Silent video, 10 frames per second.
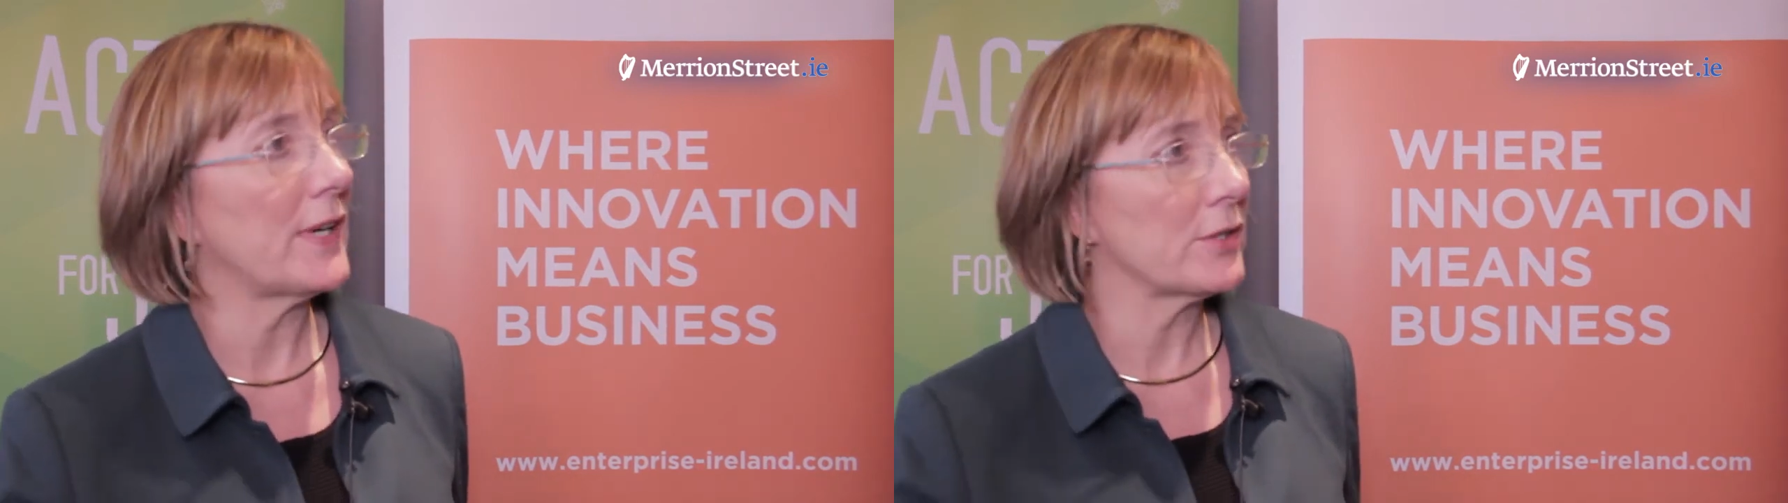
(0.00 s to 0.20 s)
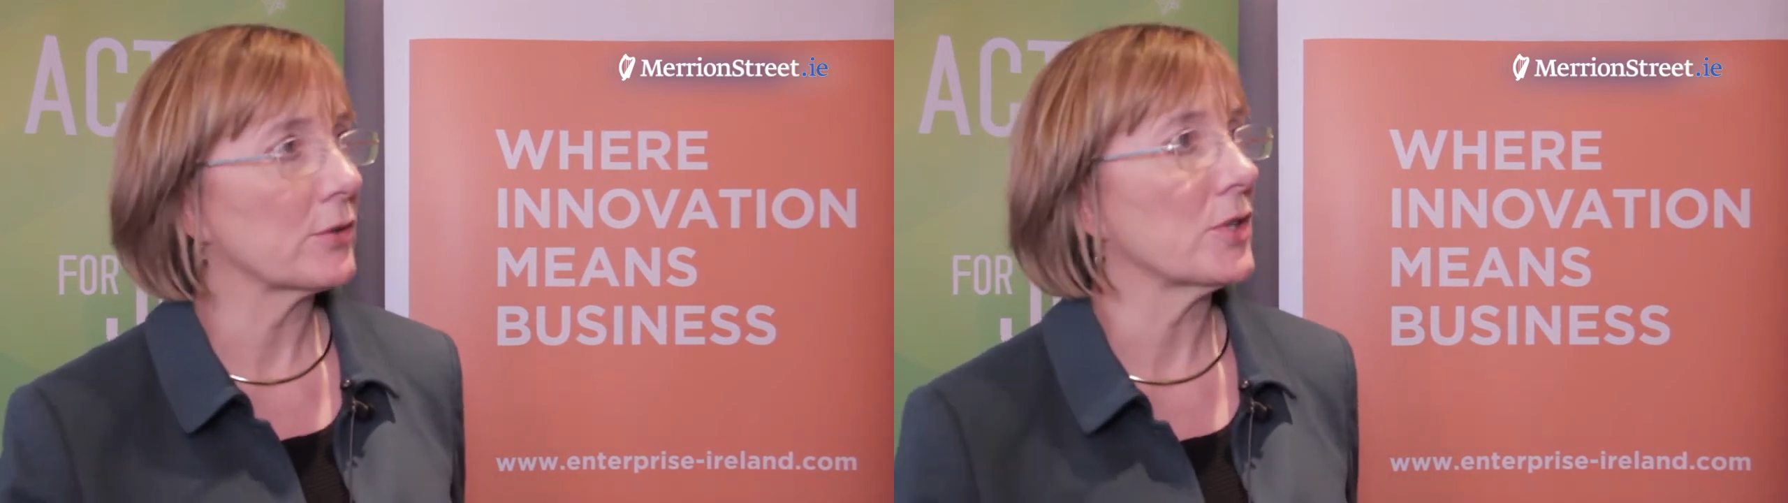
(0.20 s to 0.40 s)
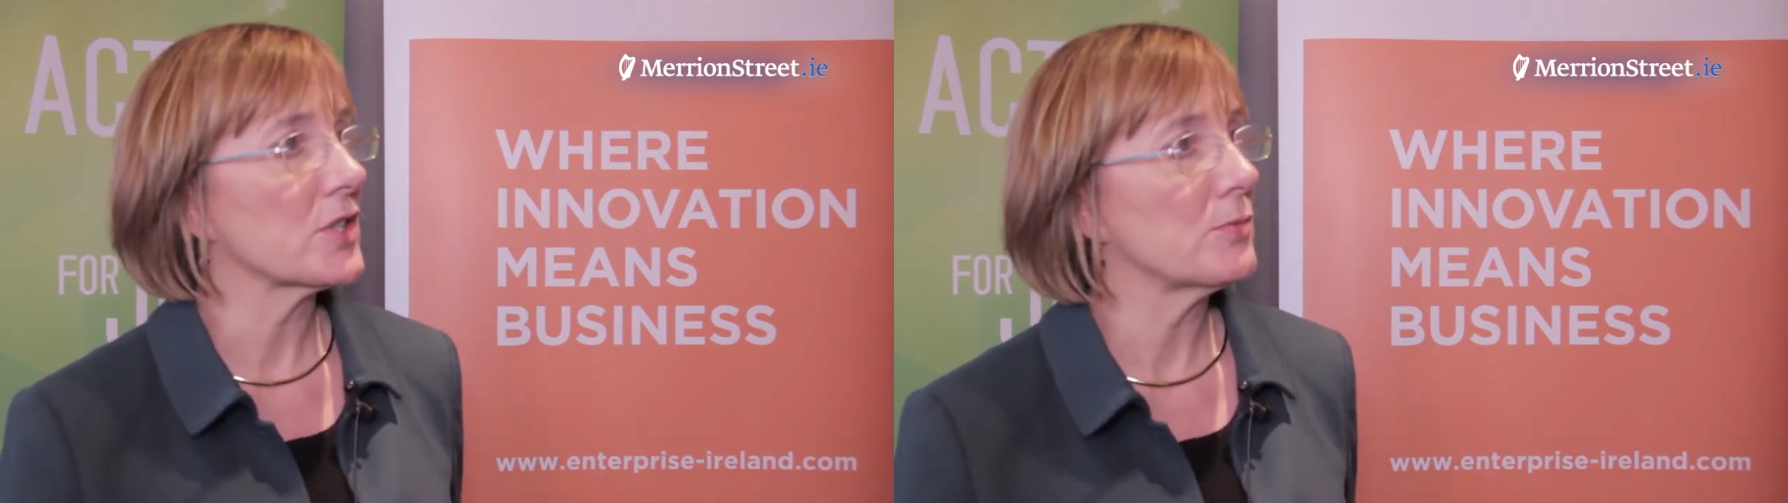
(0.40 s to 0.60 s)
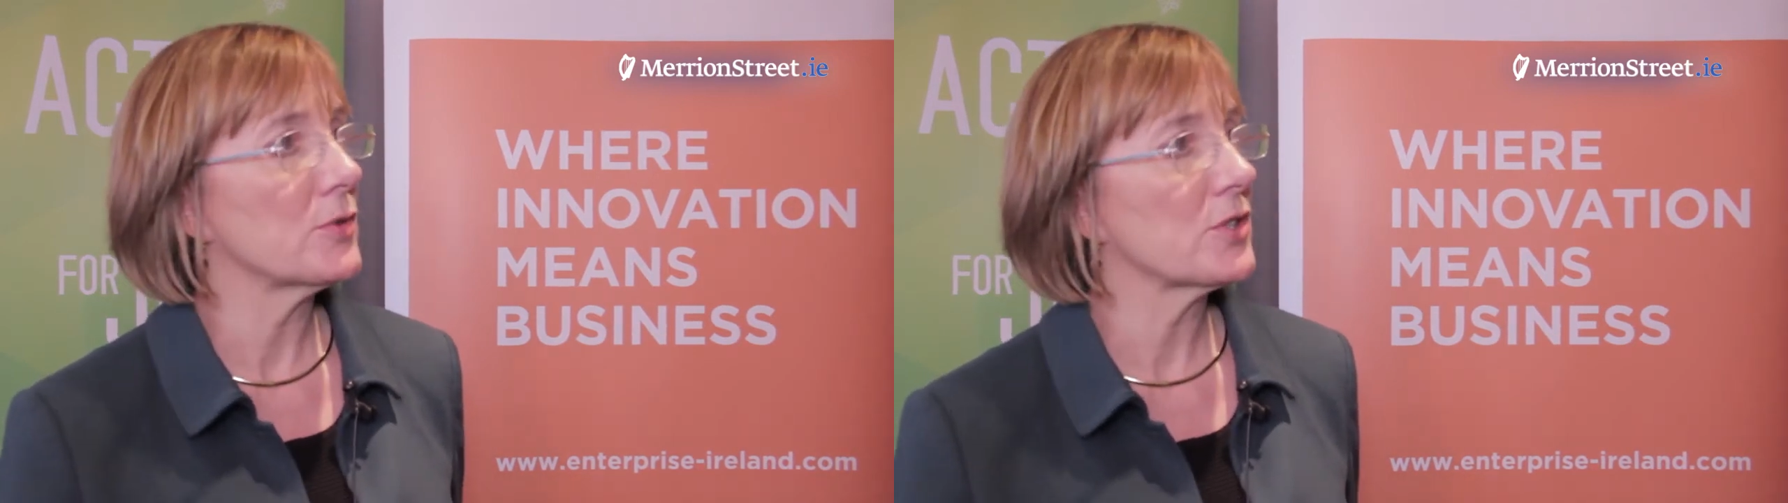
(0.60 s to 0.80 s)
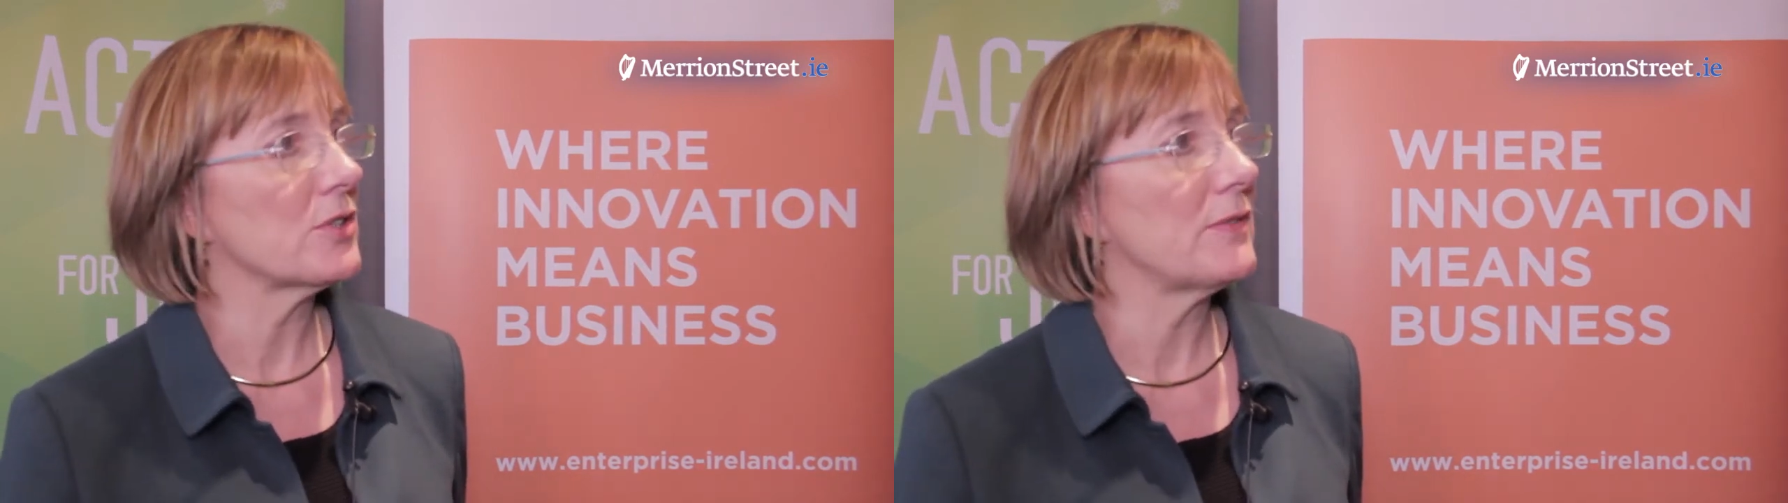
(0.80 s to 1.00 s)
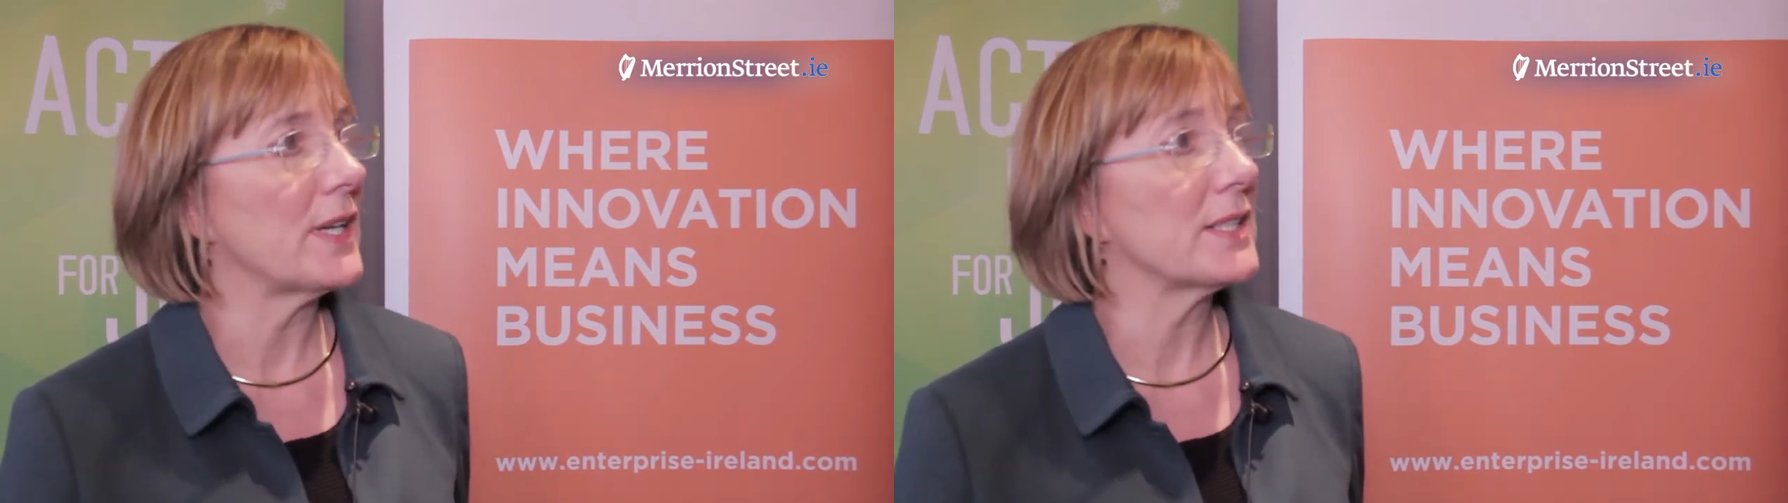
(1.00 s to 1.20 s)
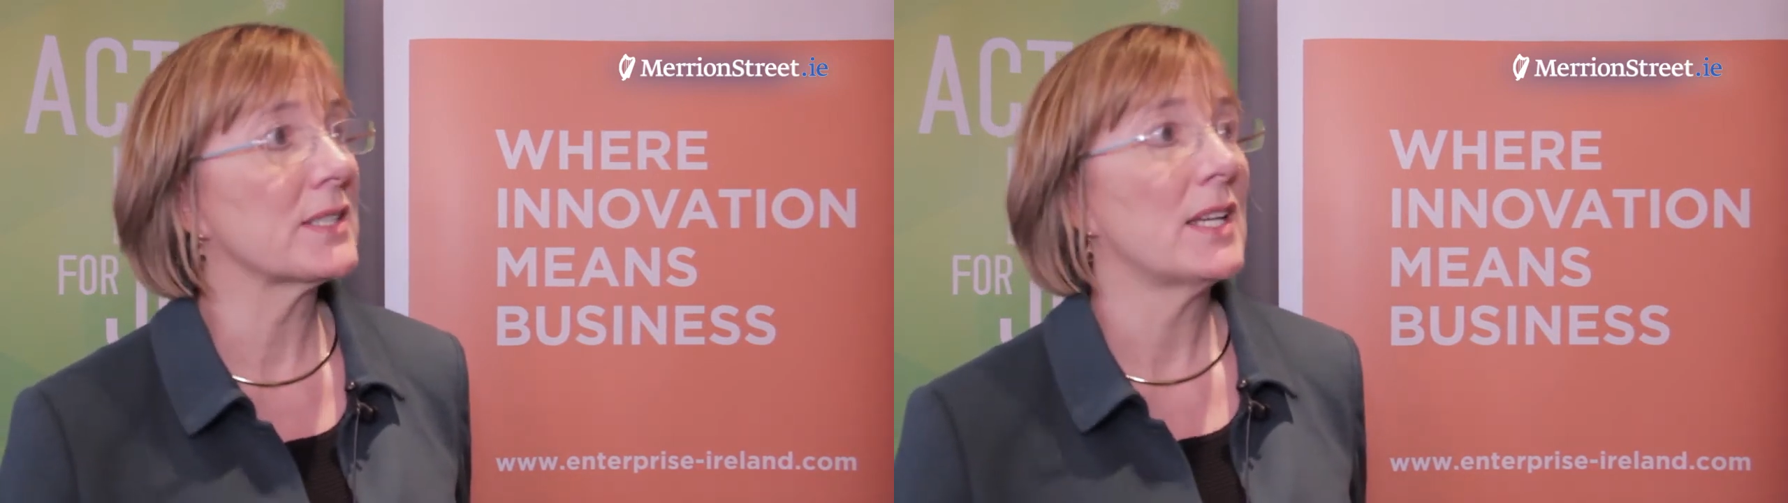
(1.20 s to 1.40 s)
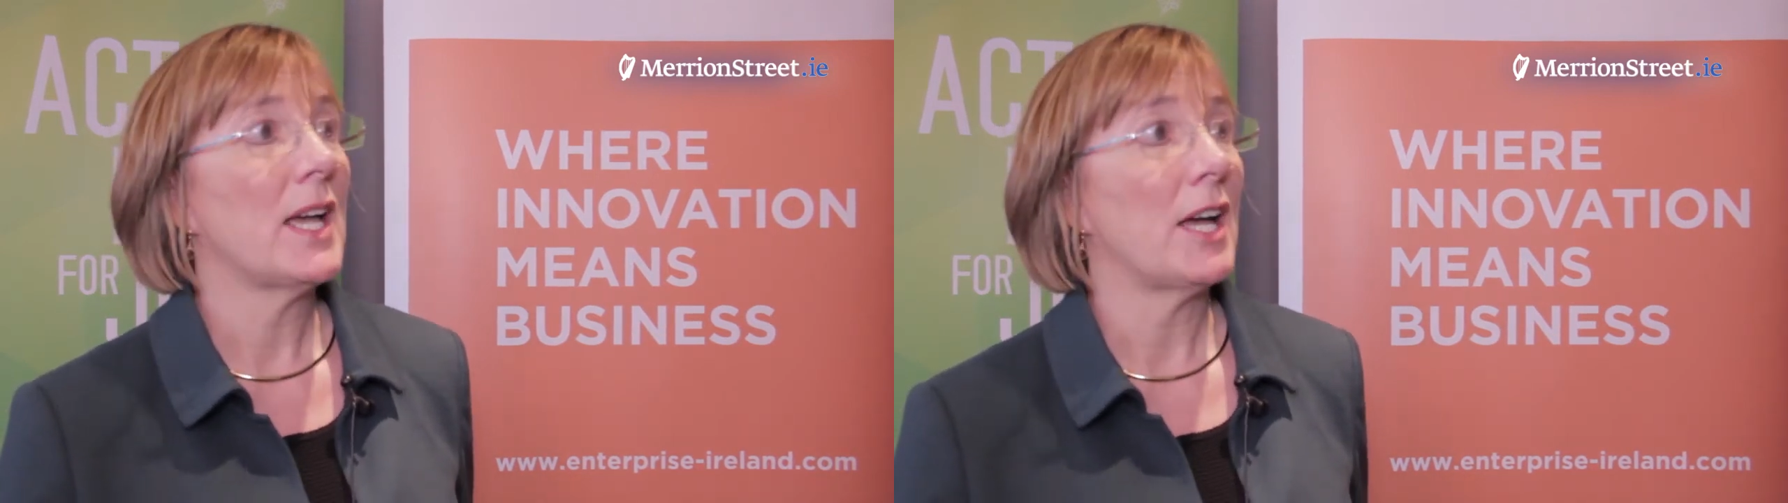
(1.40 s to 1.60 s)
invite their customers to events,